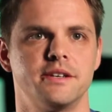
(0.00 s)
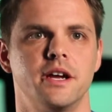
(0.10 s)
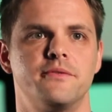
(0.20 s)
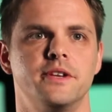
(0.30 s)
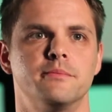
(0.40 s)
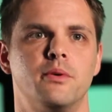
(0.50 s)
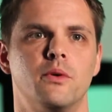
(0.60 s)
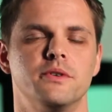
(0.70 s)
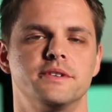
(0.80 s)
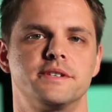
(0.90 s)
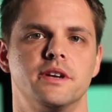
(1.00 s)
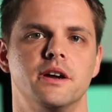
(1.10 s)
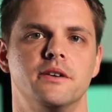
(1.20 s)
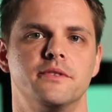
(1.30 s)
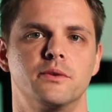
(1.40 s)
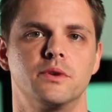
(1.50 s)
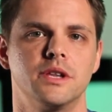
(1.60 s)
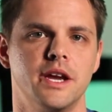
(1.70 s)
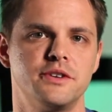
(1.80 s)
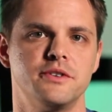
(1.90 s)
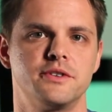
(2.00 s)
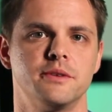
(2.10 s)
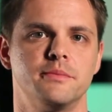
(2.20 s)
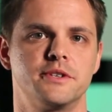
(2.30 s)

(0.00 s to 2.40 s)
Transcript: enough the importance of the relationship